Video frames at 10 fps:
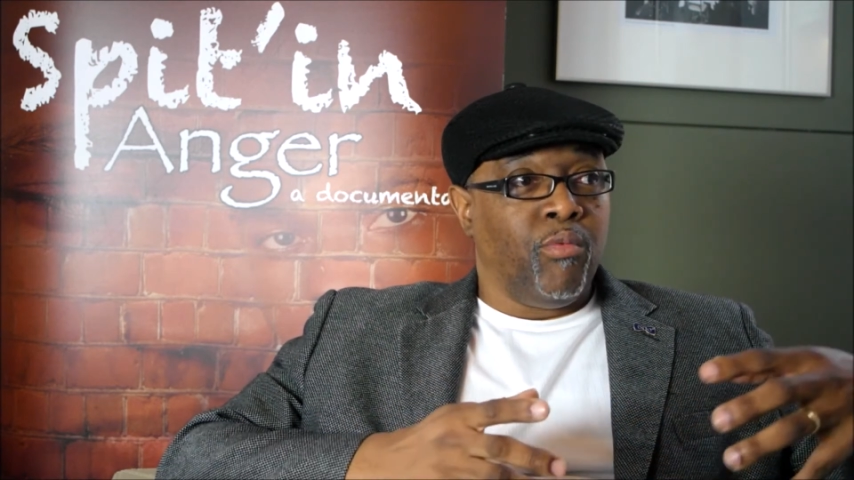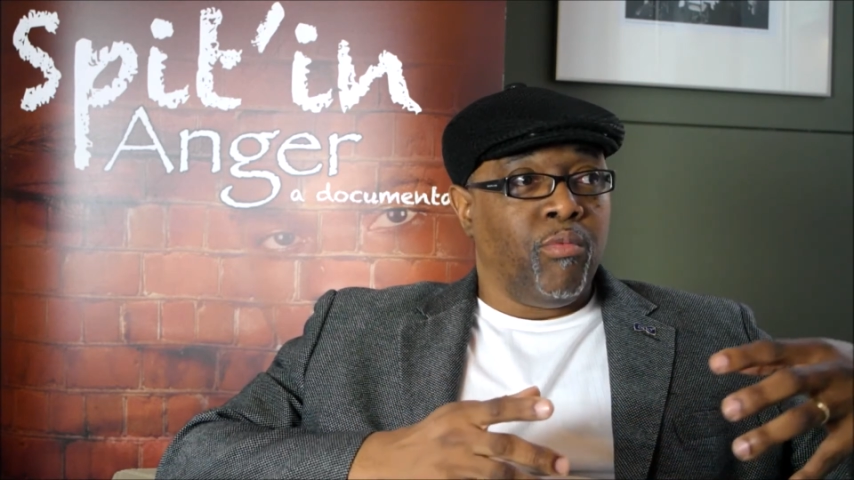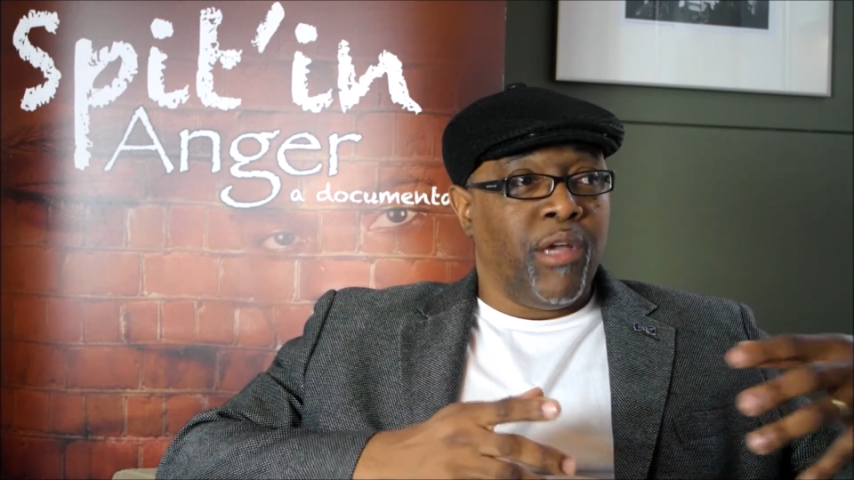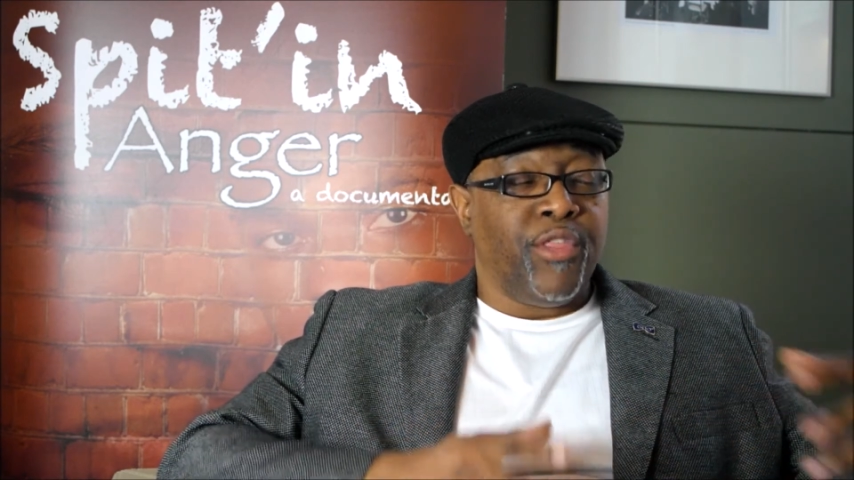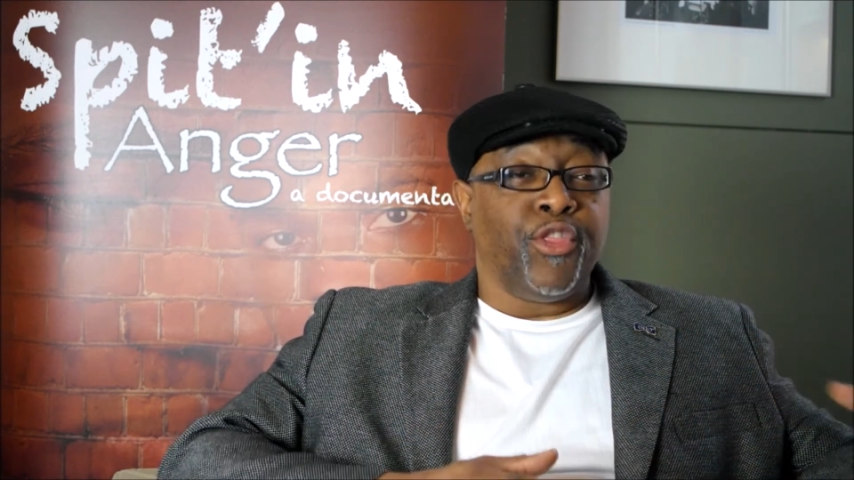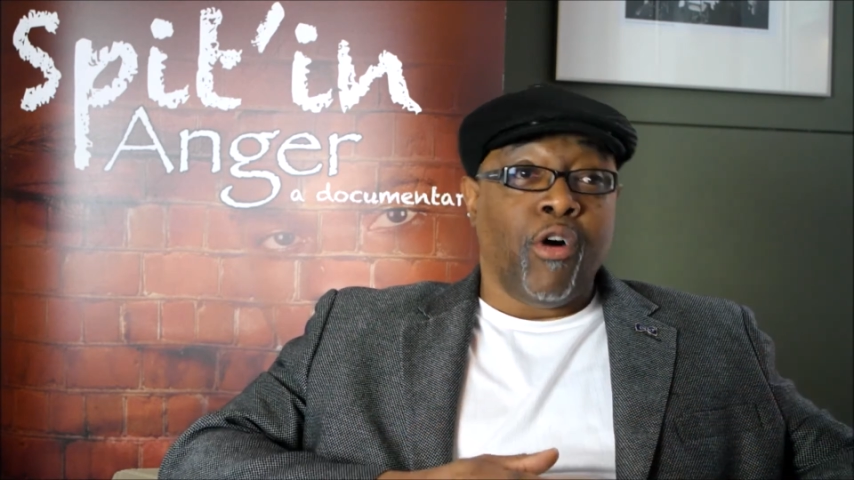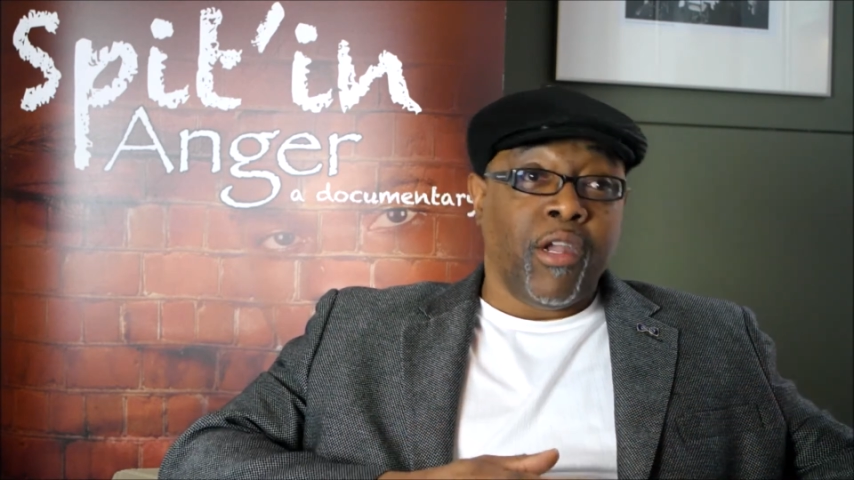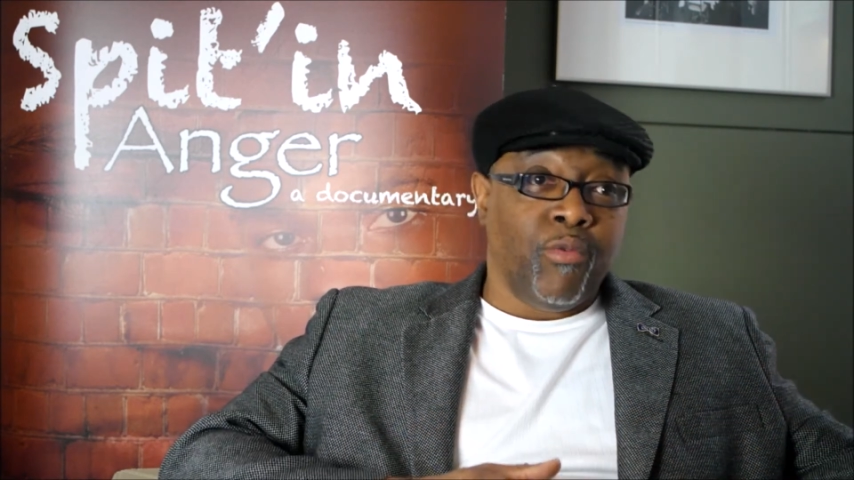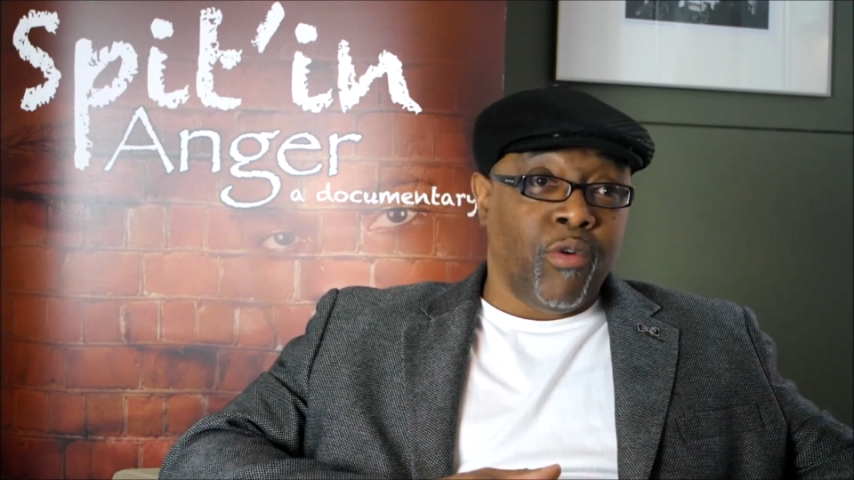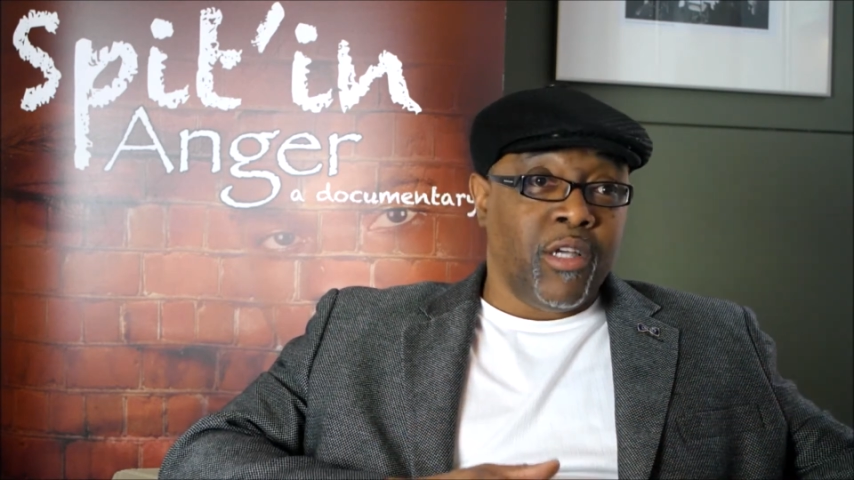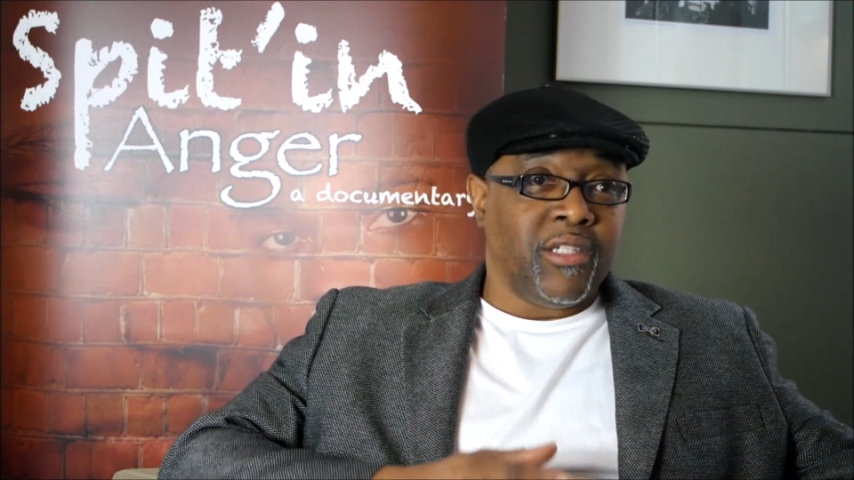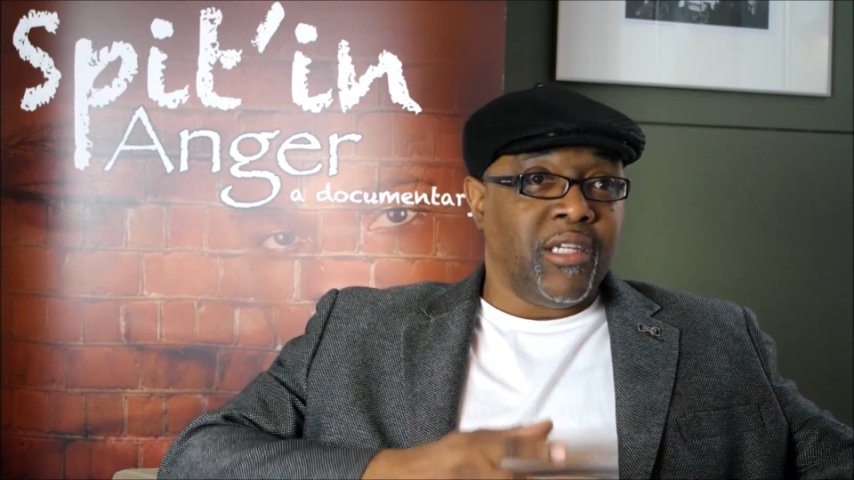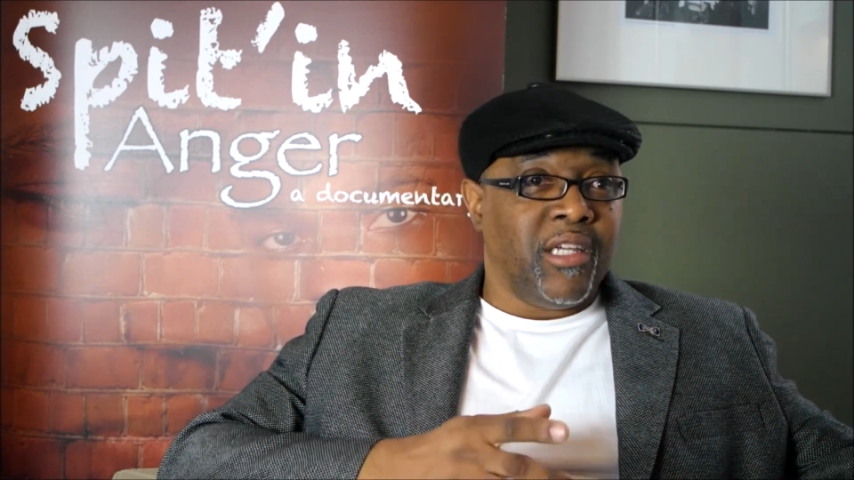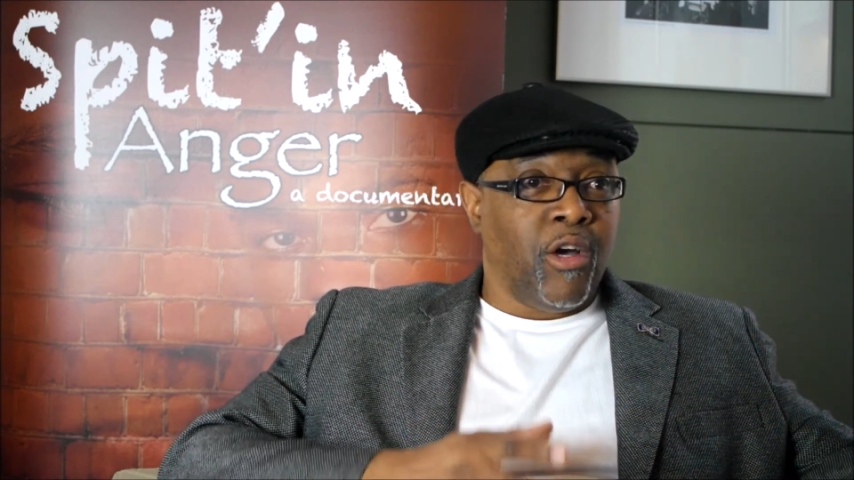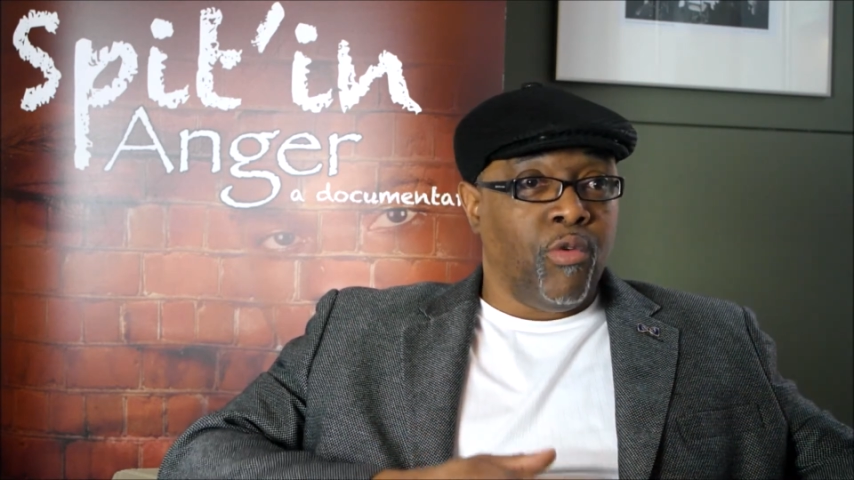we thought it was in
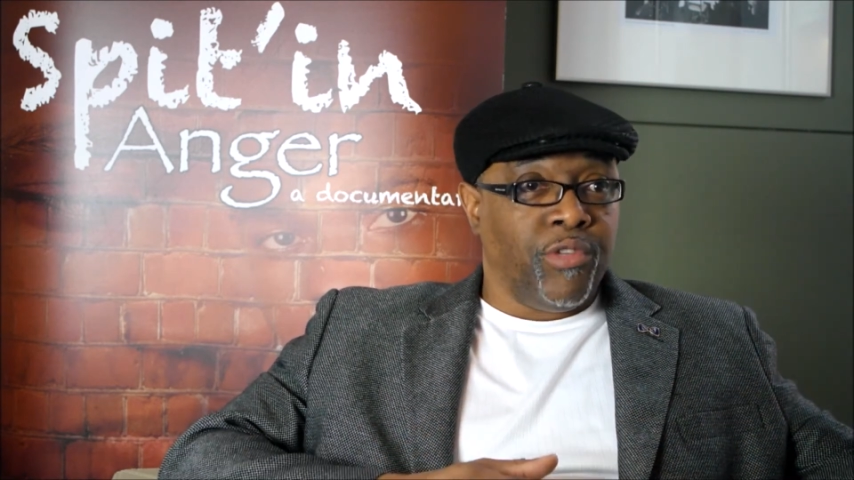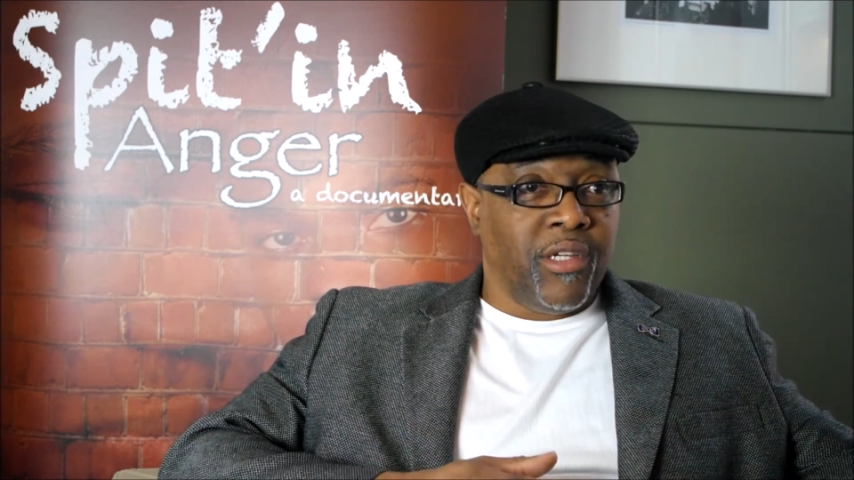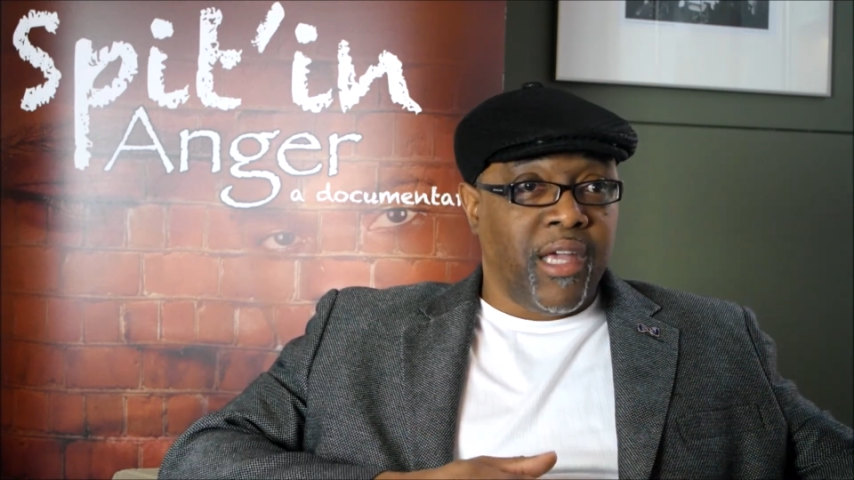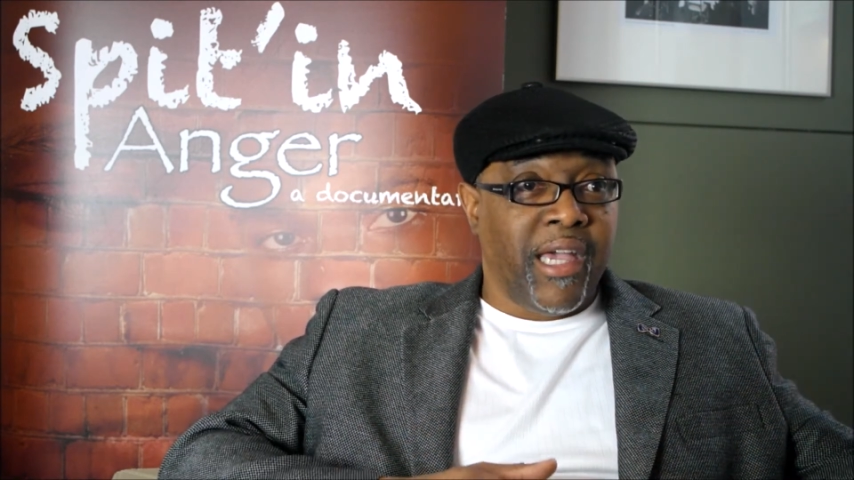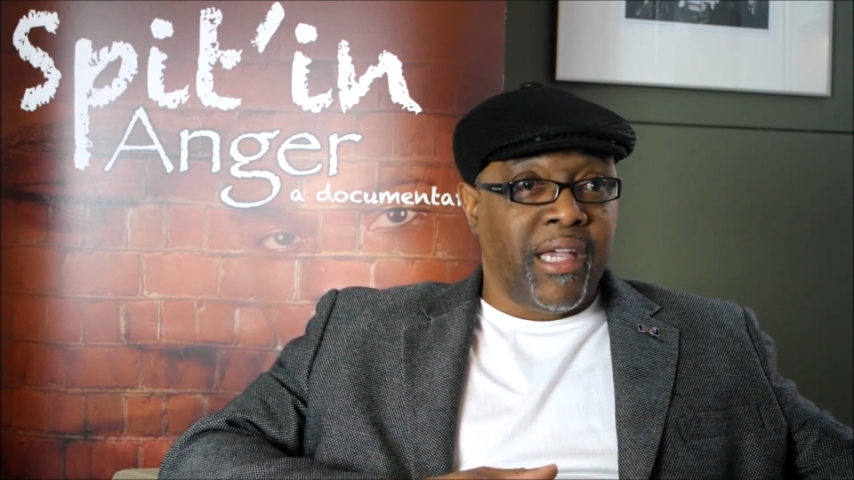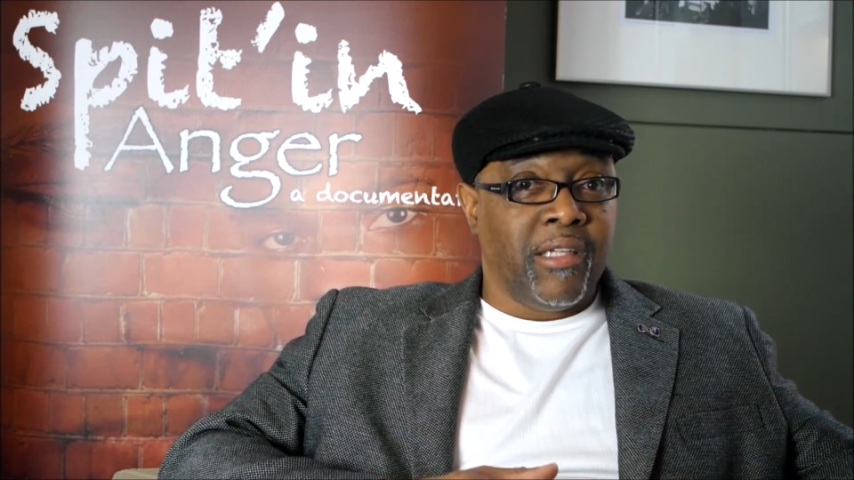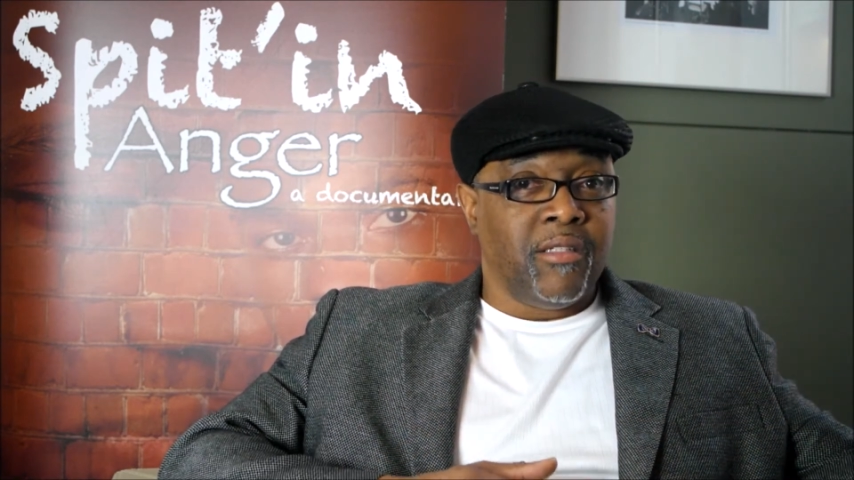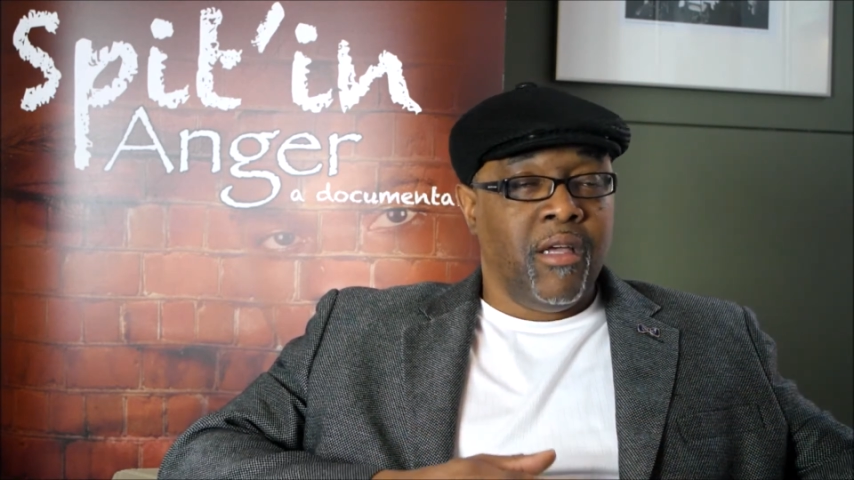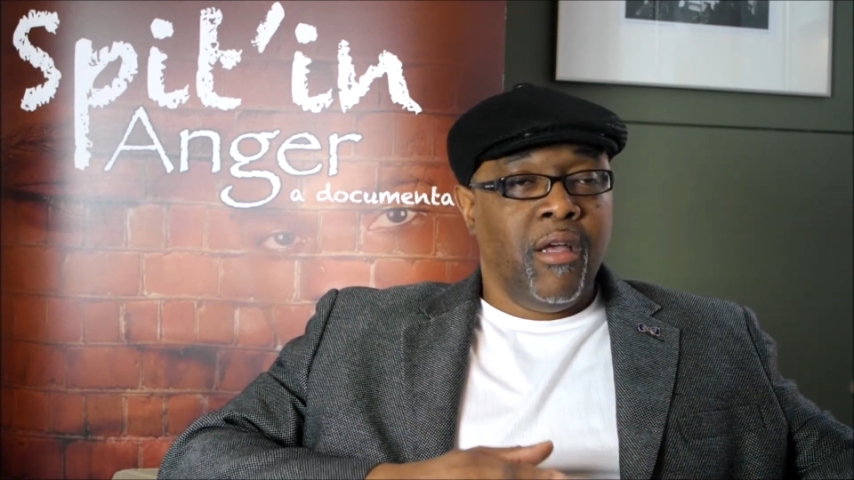the olden days,